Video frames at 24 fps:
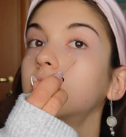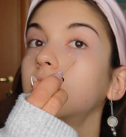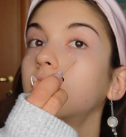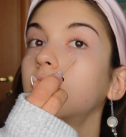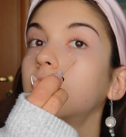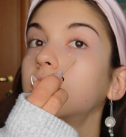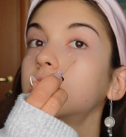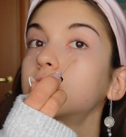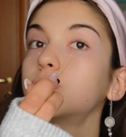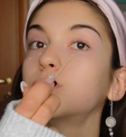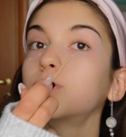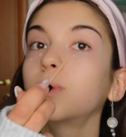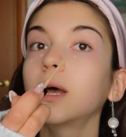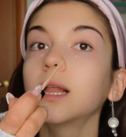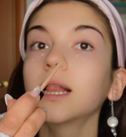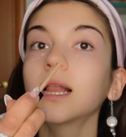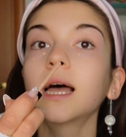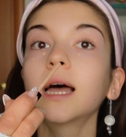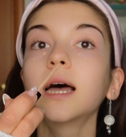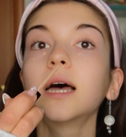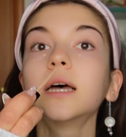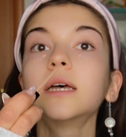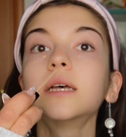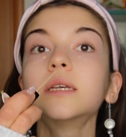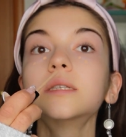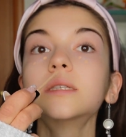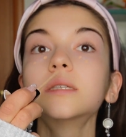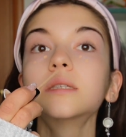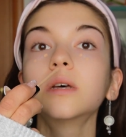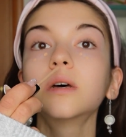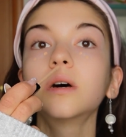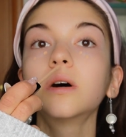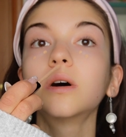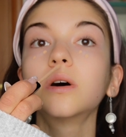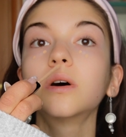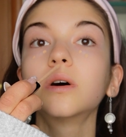as well
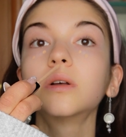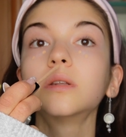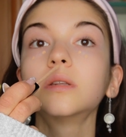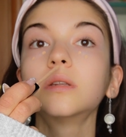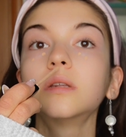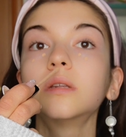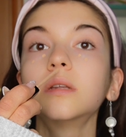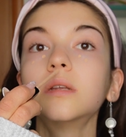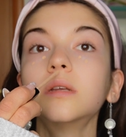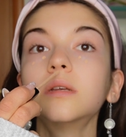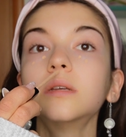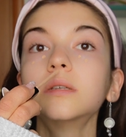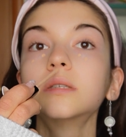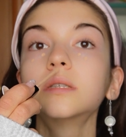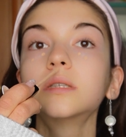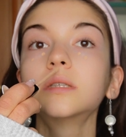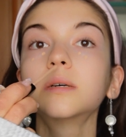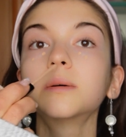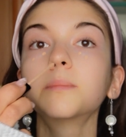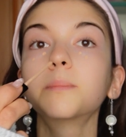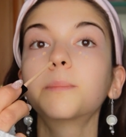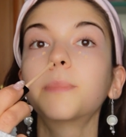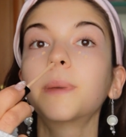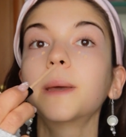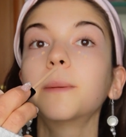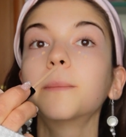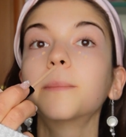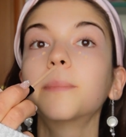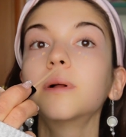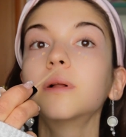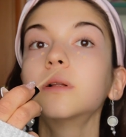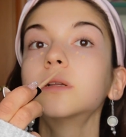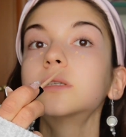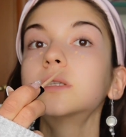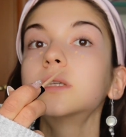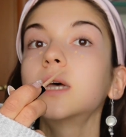as on some
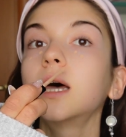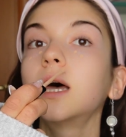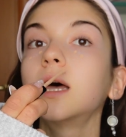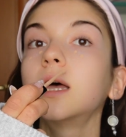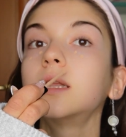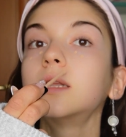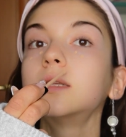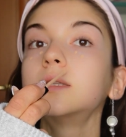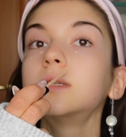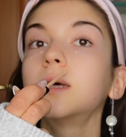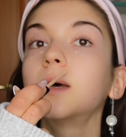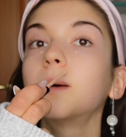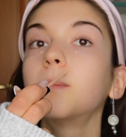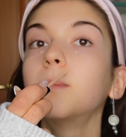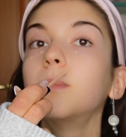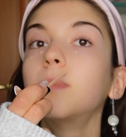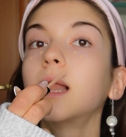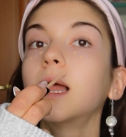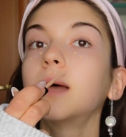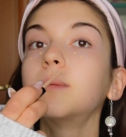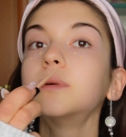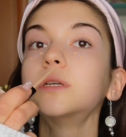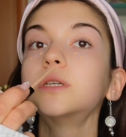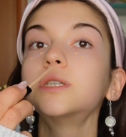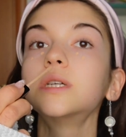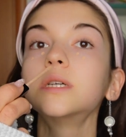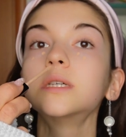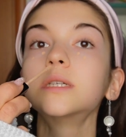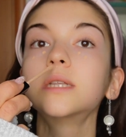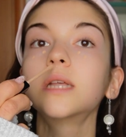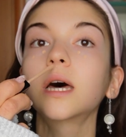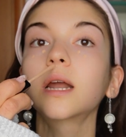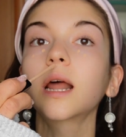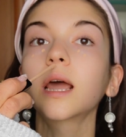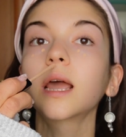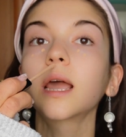pimples and blemishes
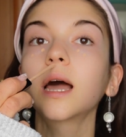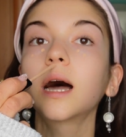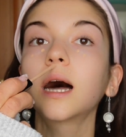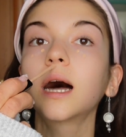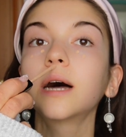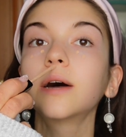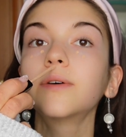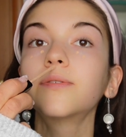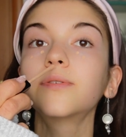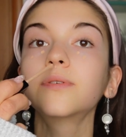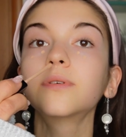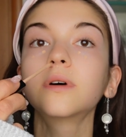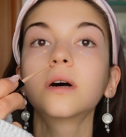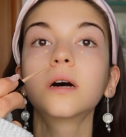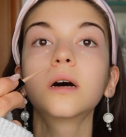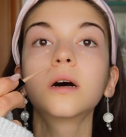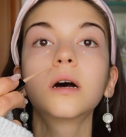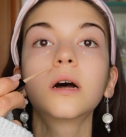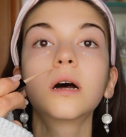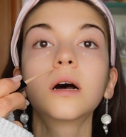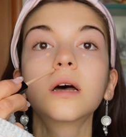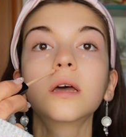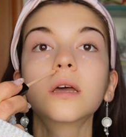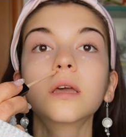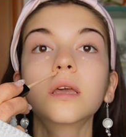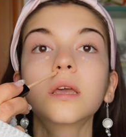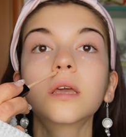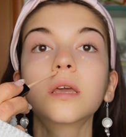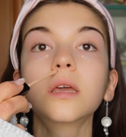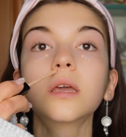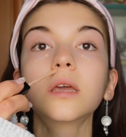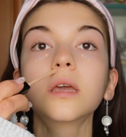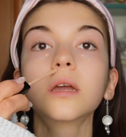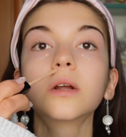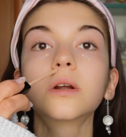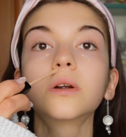that I have
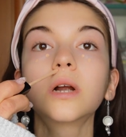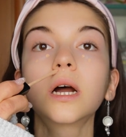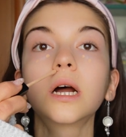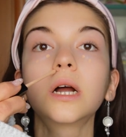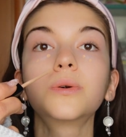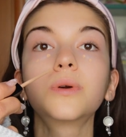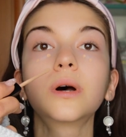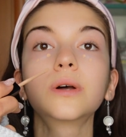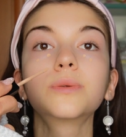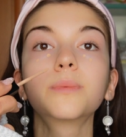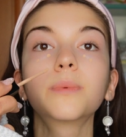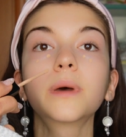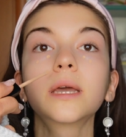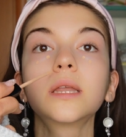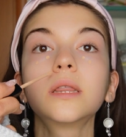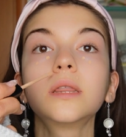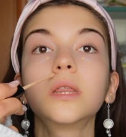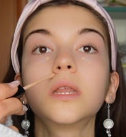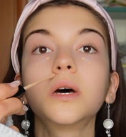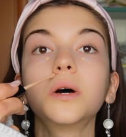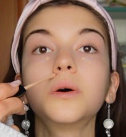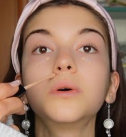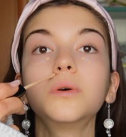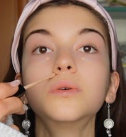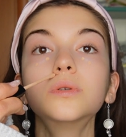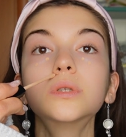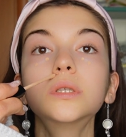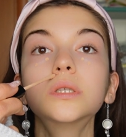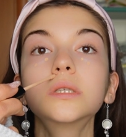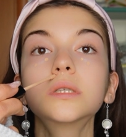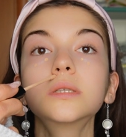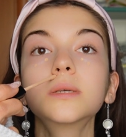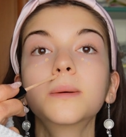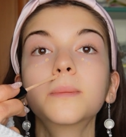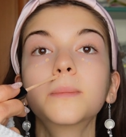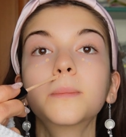here around my
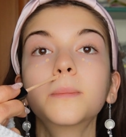nose.